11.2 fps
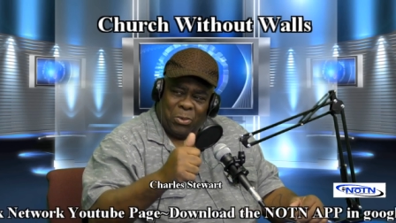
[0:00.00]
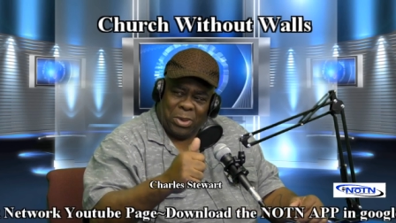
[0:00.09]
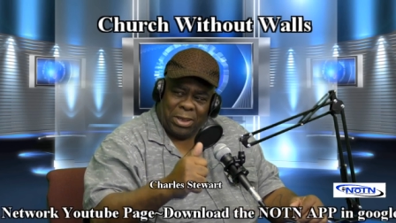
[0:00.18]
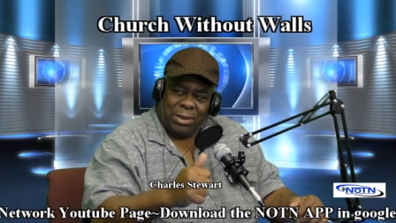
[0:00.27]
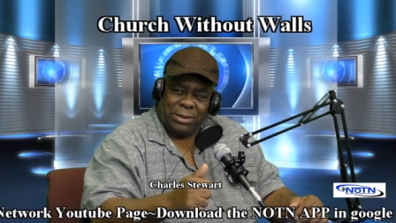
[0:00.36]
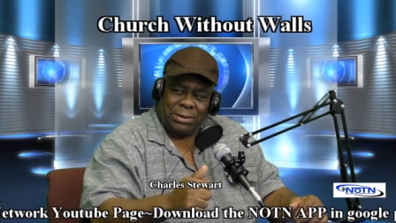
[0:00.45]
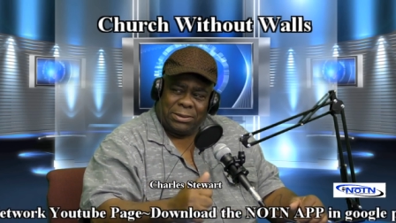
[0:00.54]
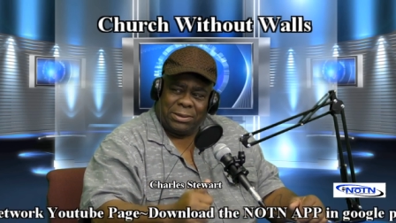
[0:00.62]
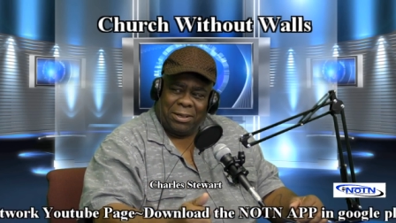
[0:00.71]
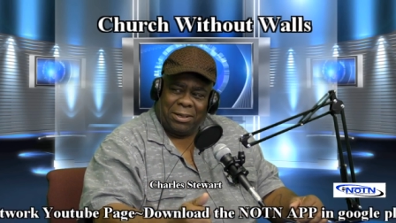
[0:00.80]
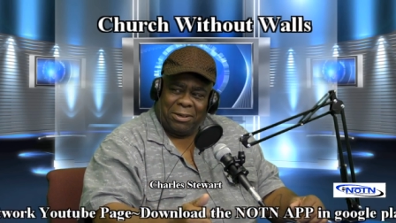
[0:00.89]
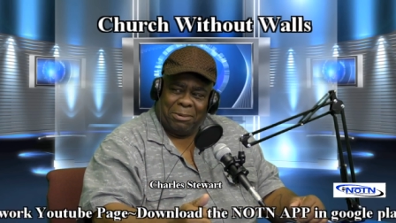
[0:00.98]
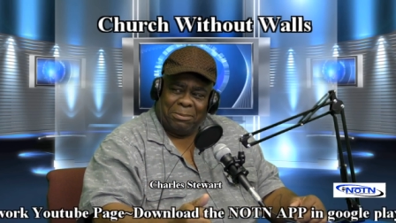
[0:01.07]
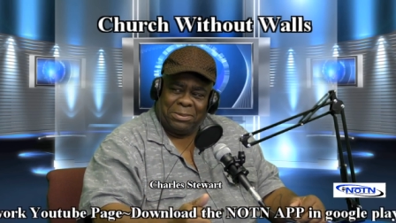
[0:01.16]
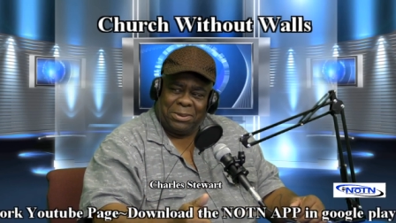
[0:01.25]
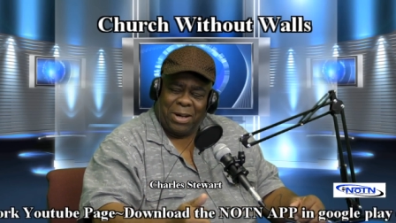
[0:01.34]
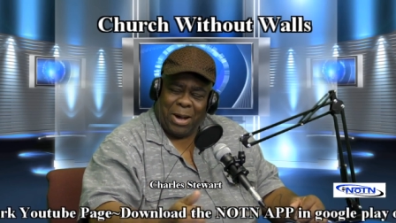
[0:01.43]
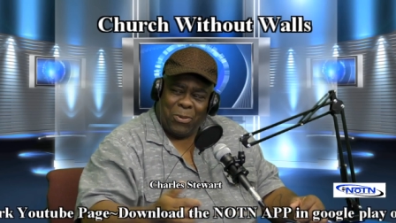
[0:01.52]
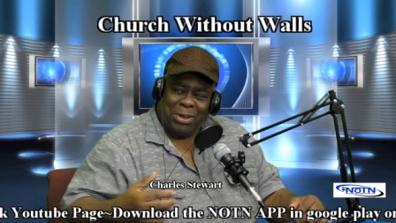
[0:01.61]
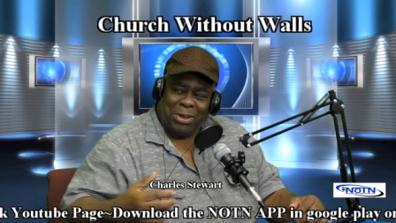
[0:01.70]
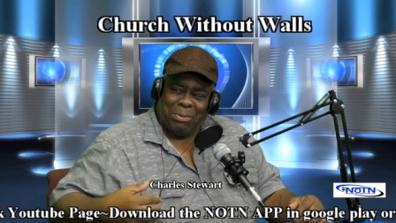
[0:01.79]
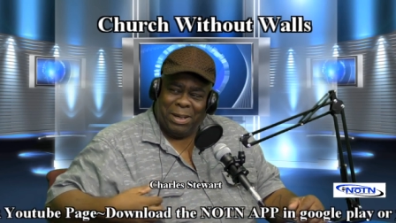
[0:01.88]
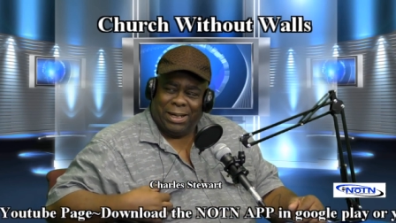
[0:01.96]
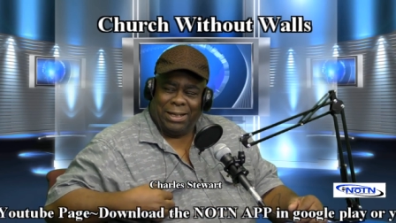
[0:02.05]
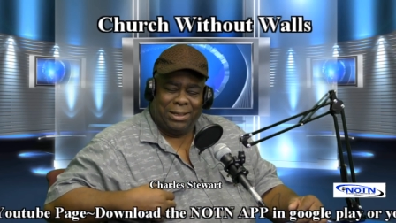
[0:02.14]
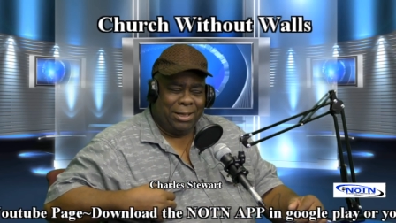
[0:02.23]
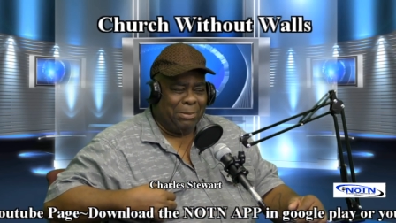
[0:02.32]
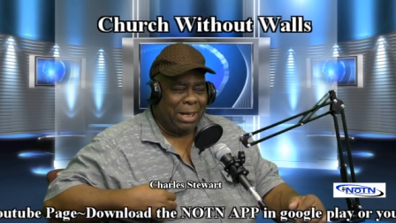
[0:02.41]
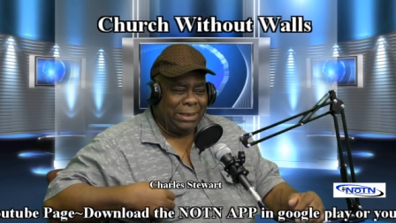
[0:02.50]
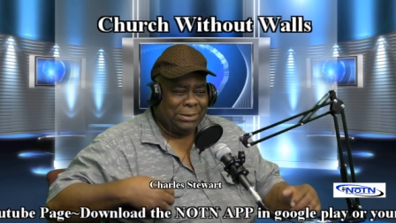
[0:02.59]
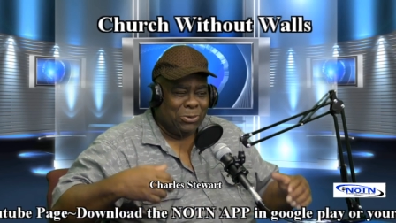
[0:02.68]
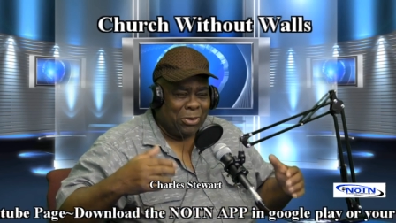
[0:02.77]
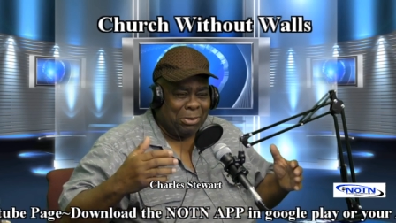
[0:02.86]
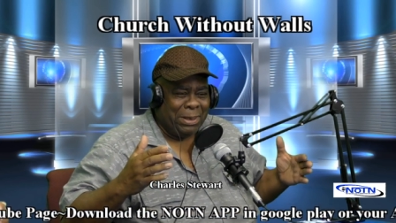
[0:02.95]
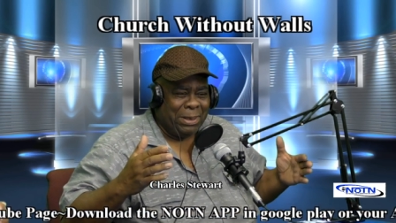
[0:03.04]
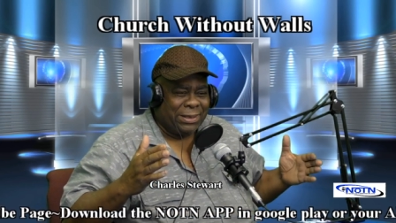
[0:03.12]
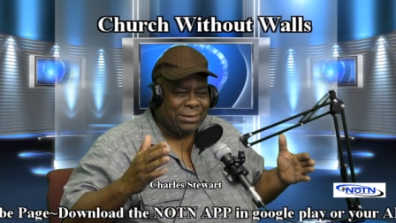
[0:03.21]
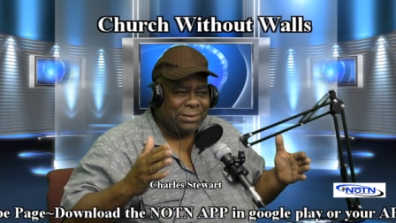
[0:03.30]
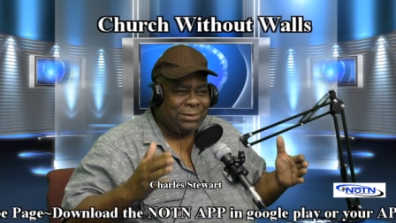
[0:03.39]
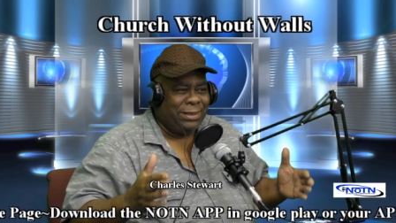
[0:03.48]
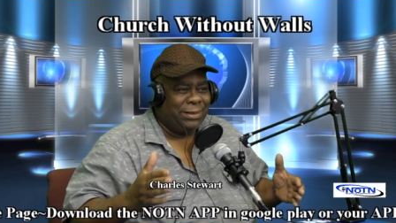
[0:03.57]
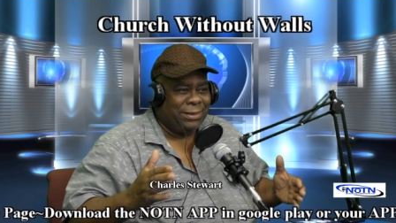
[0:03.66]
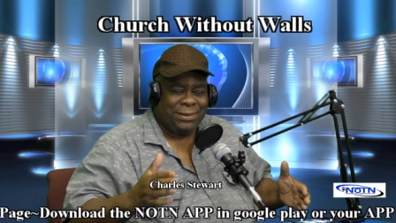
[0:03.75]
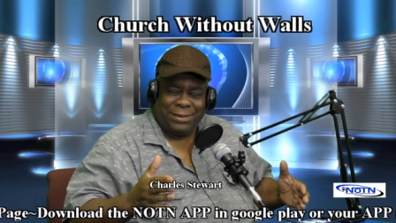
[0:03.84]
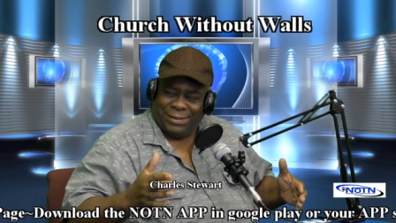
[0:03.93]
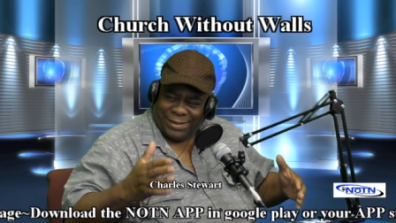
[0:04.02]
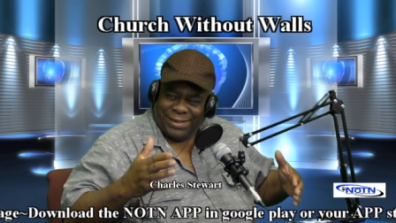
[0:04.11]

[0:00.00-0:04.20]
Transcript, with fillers: would weather the storm. So I want to be in that number. I just want to be considered.